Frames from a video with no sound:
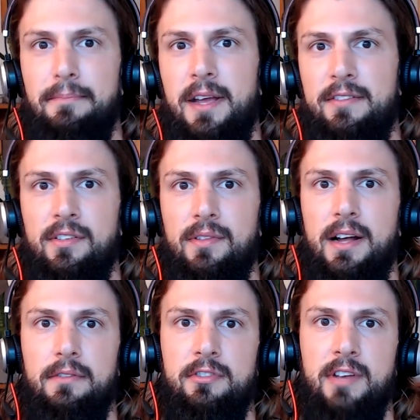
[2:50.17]
it makes a lot
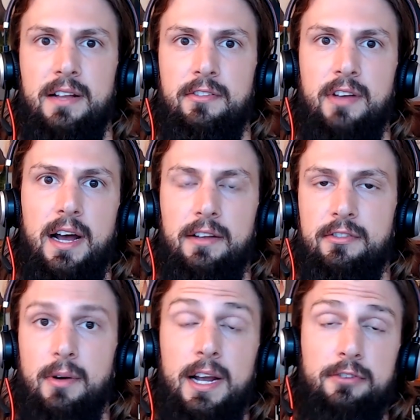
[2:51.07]
of sense.
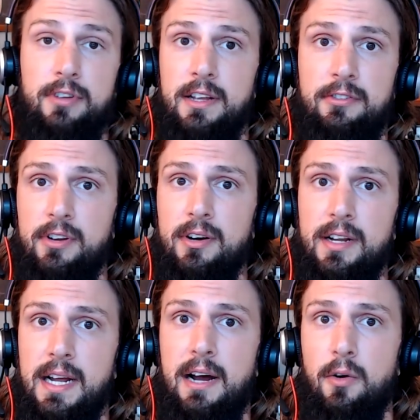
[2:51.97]
So I actually
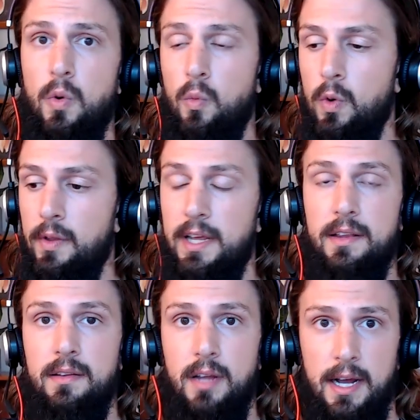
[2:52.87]
started out really
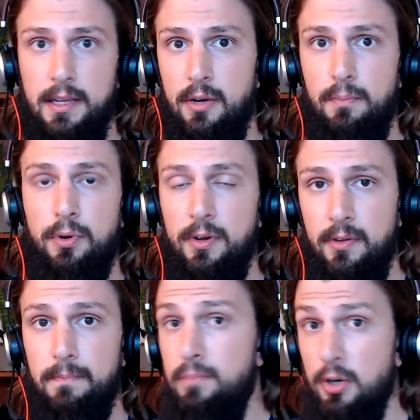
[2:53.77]
in
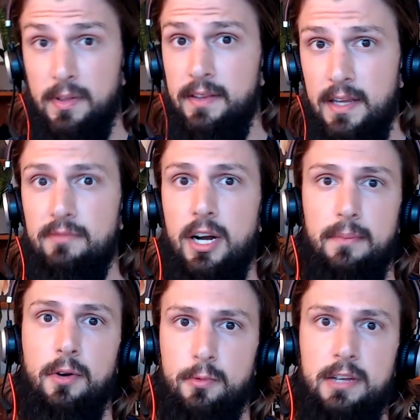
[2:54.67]
purely the
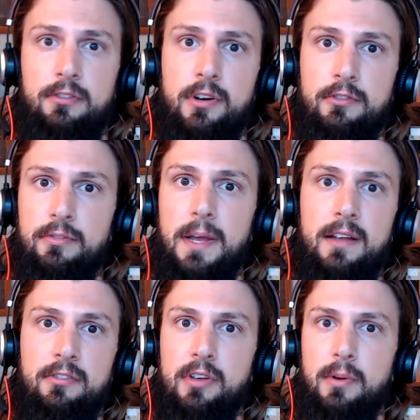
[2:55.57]
environmental research space.